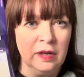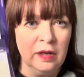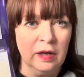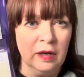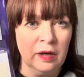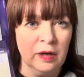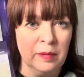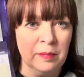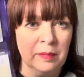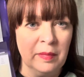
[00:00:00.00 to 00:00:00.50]

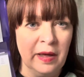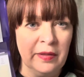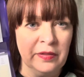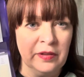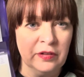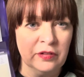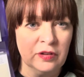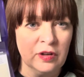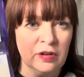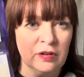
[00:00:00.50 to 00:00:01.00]
and
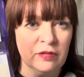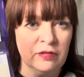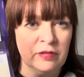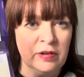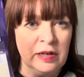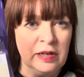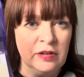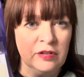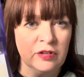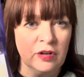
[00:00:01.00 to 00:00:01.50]
this kind of
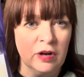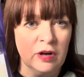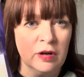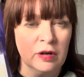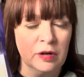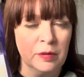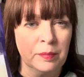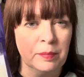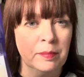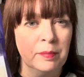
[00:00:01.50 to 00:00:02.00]
really
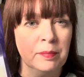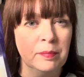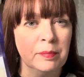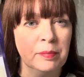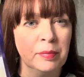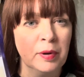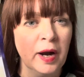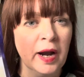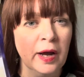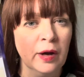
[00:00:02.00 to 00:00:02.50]
dark
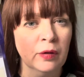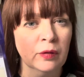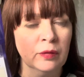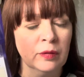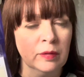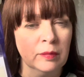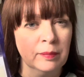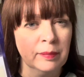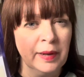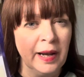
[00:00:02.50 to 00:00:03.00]

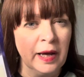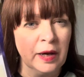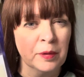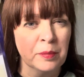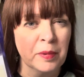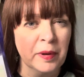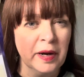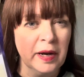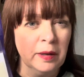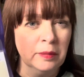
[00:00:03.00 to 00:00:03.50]
brown, black
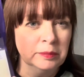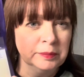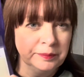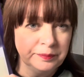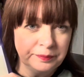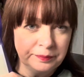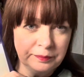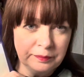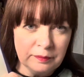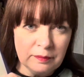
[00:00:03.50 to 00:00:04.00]
brown,
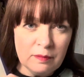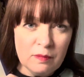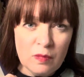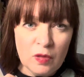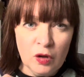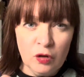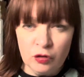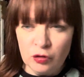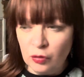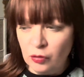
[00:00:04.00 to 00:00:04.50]

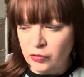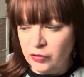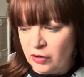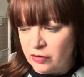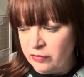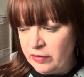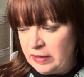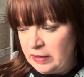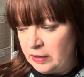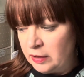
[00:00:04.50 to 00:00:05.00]
is also
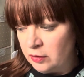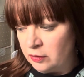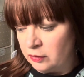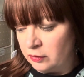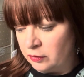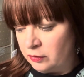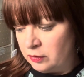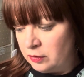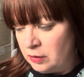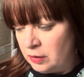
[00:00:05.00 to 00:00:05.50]
really good.